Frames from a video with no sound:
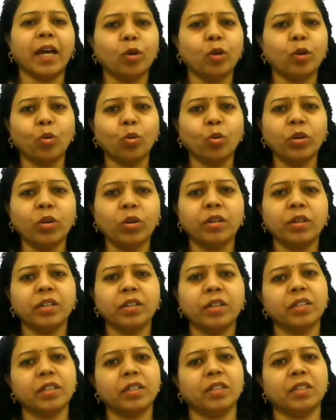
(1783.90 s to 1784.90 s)
and note
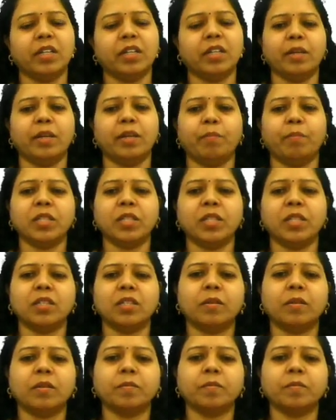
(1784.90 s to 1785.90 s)
the
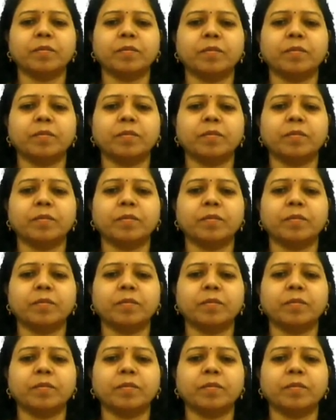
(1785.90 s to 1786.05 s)
temperature.